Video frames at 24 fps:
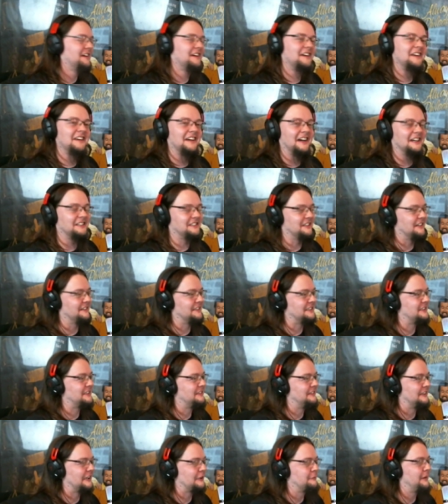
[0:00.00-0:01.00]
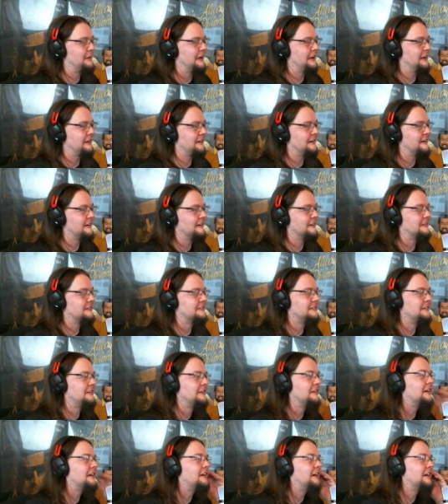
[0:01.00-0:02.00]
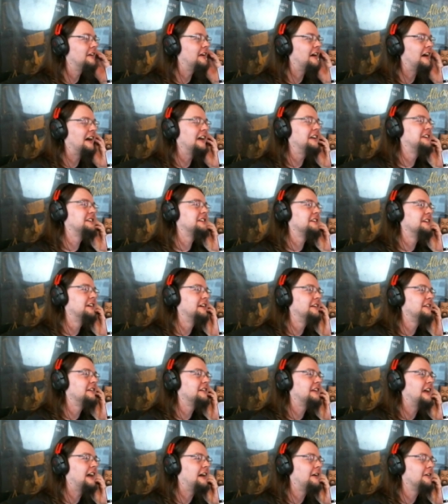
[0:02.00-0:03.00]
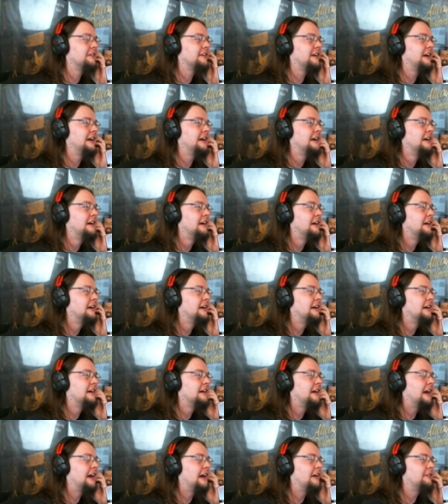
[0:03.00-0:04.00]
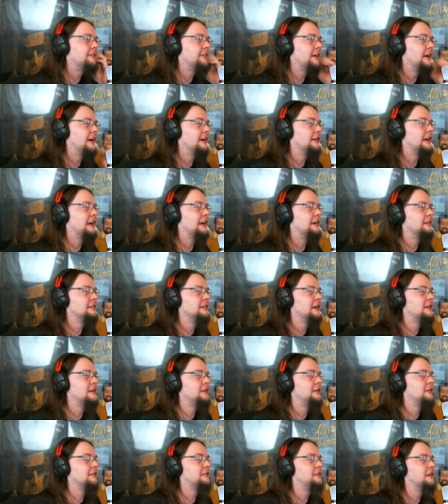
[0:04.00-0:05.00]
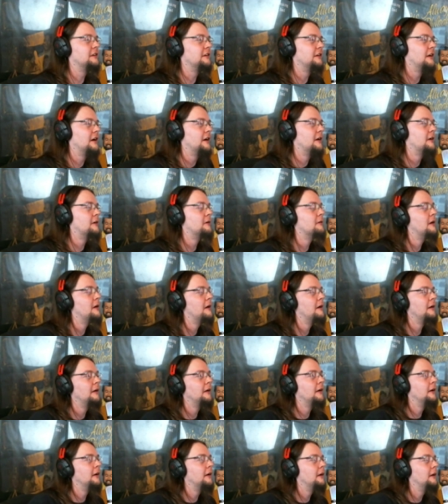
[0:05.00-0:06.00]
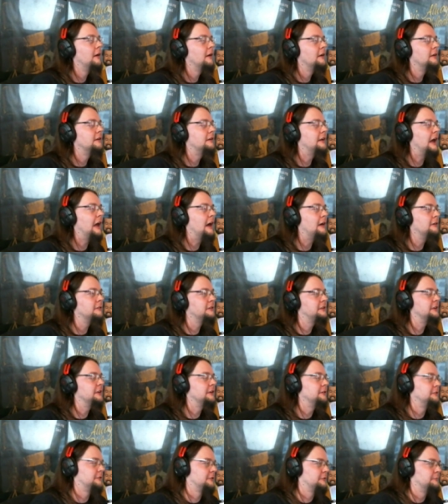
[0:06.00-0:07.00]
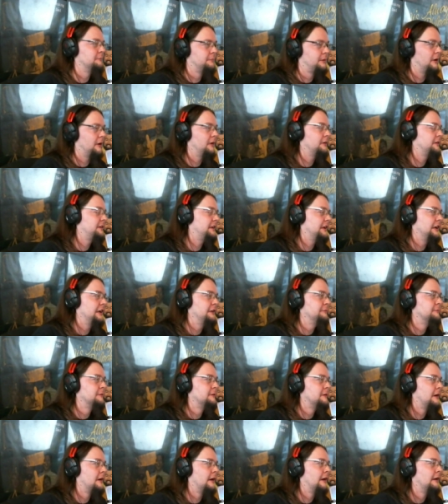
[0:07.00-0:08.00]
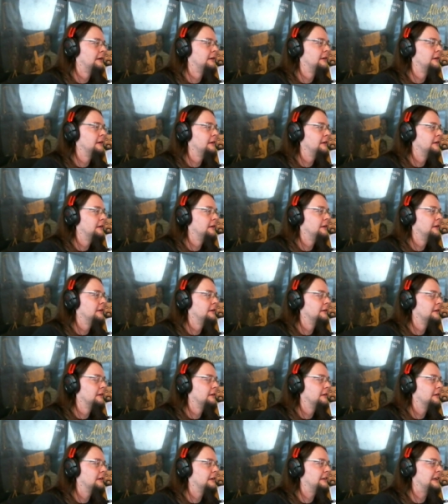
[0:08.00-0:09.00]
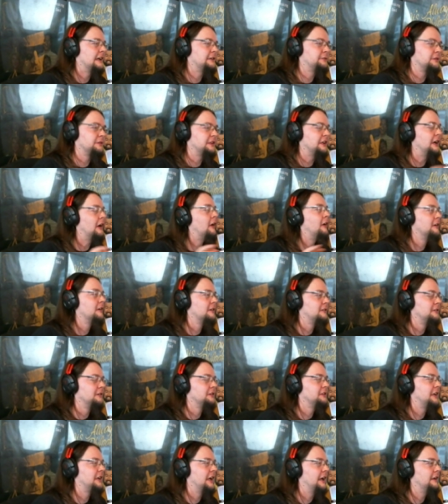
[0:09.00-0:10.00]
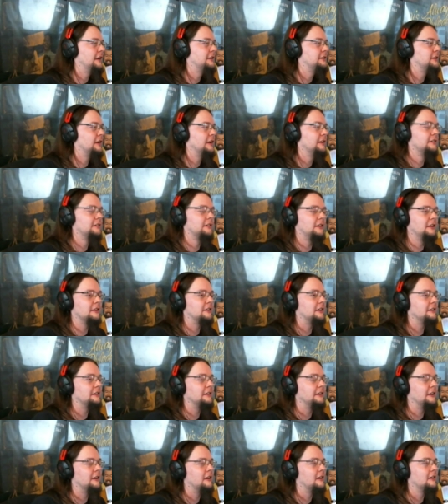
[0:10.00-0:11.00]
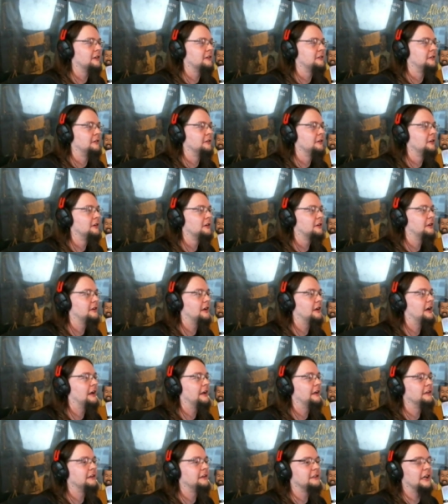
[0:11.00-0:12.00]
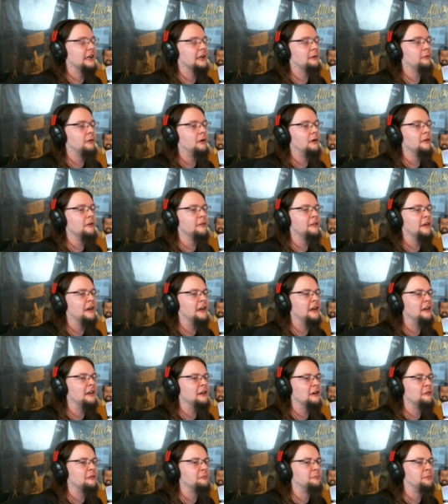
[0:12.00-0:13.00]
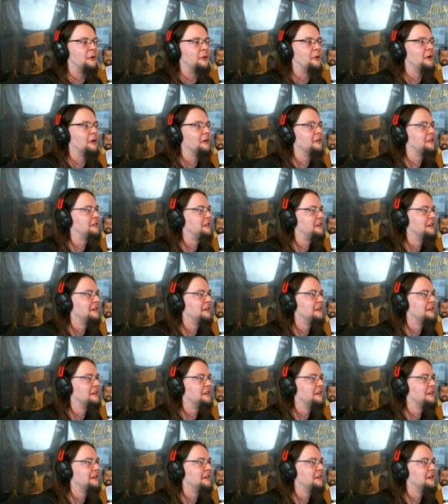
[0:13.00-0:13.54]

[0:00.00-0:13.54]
I saw this clickbait article on Iceland and how they have like little to no Down syndrome births anymore. And that's what the article said. So I clicked on the article and looked on it. It's like, well, they abort.